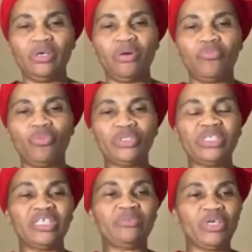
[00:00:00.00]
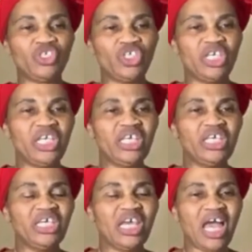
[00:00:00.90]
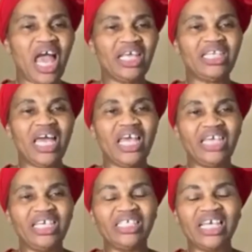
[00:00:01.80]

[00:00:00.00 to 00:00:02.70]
most especially at that age,